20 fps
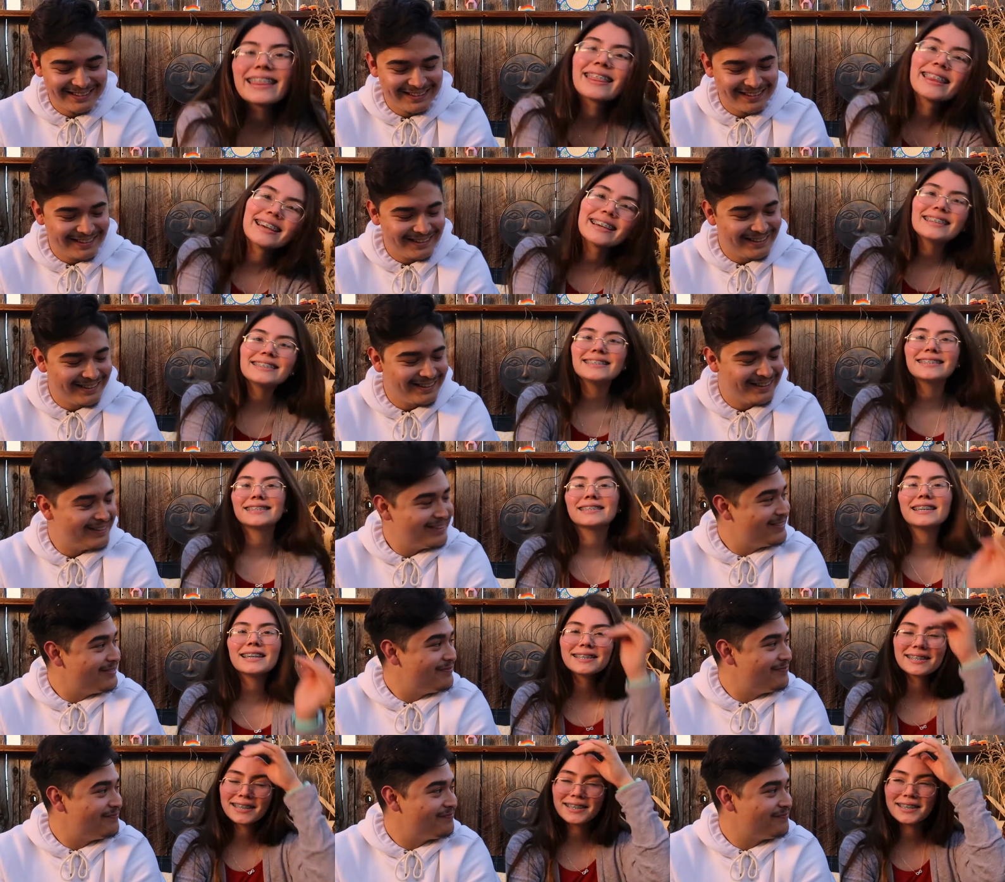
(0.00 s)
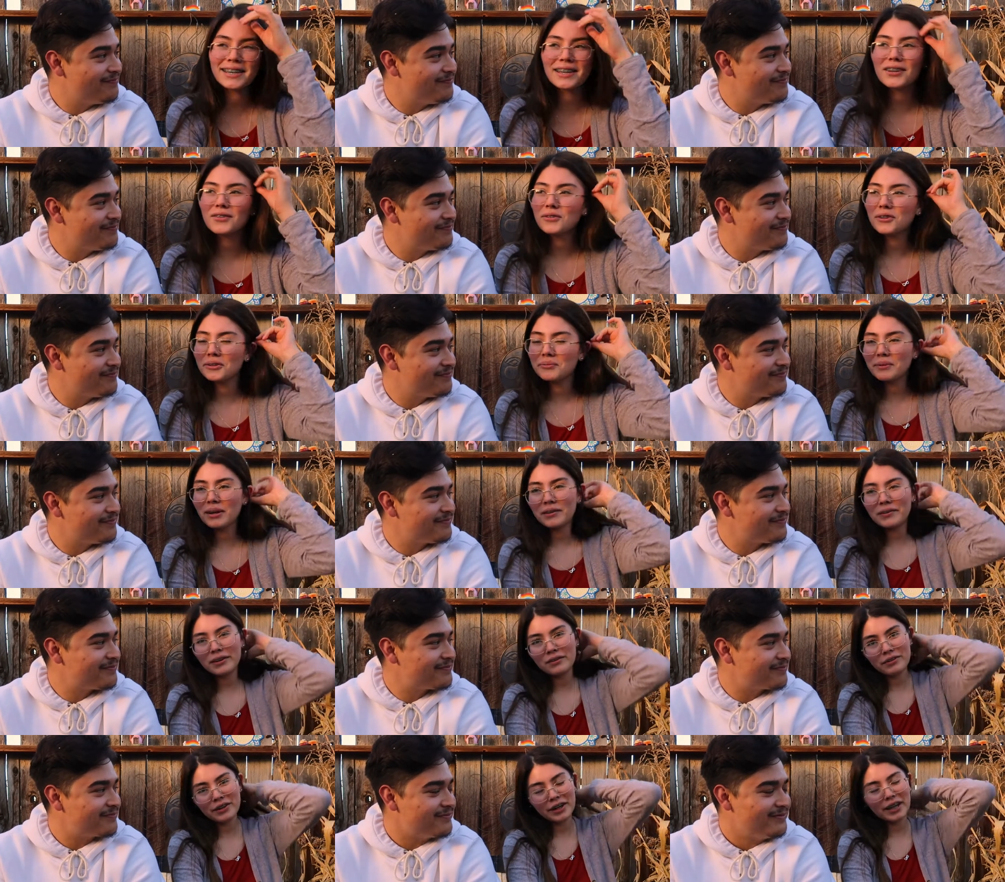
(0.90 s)
Speaker 1: This is another one of
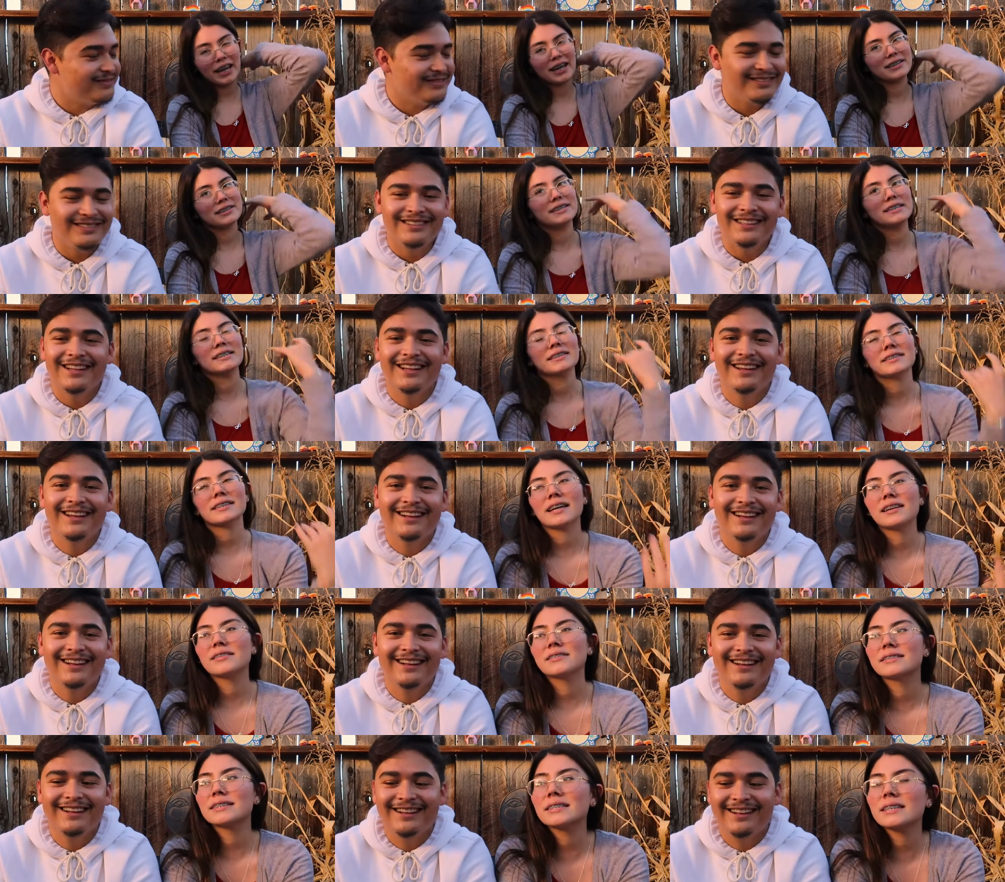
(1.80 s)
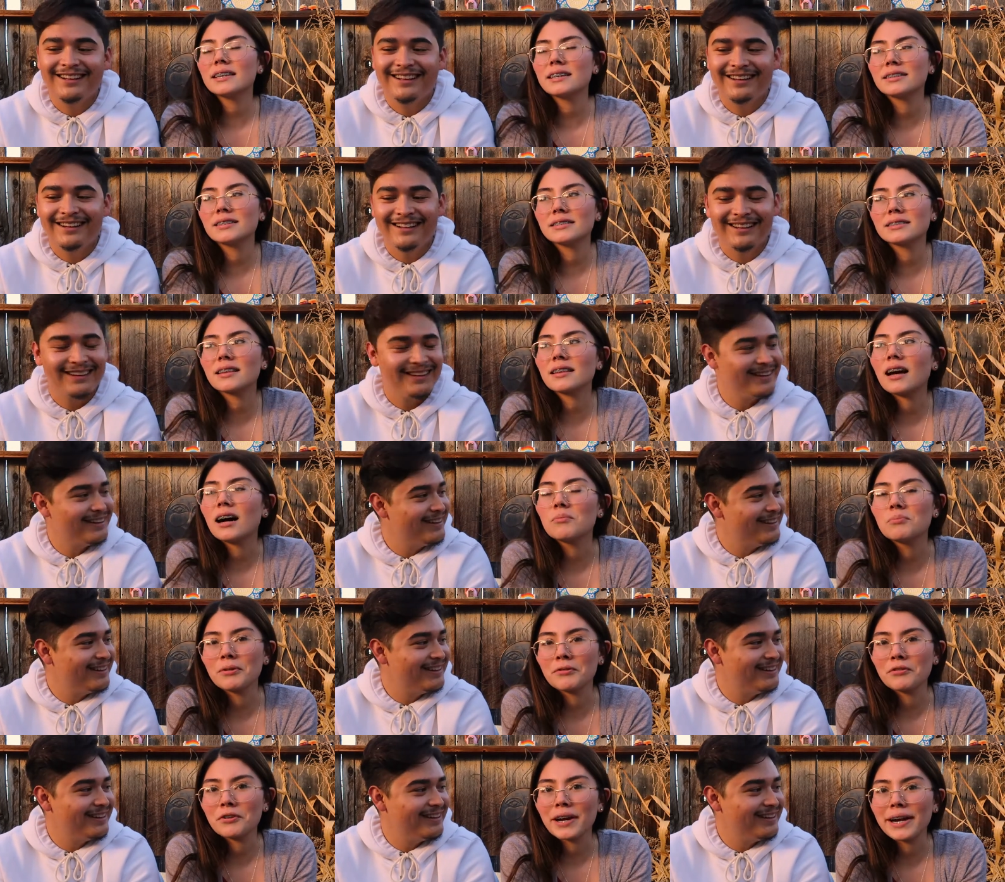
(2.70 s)
my favorite candies. I used to eat these a
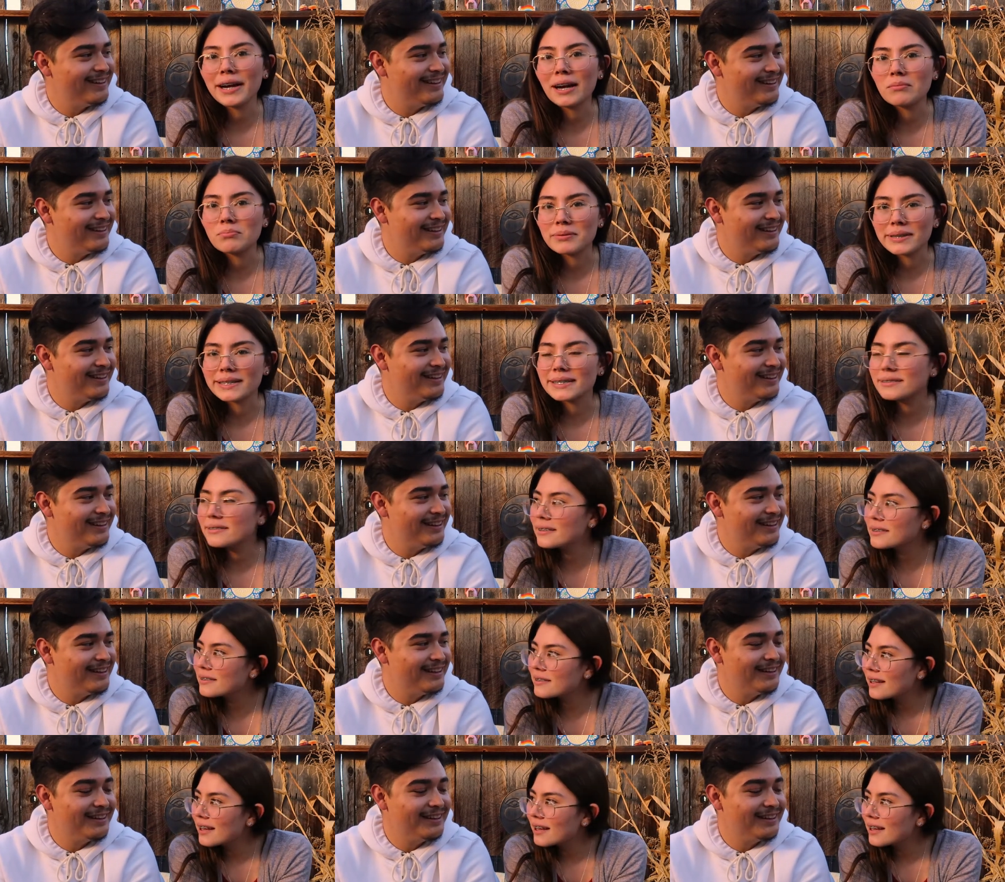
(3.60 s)
lot before I got braces.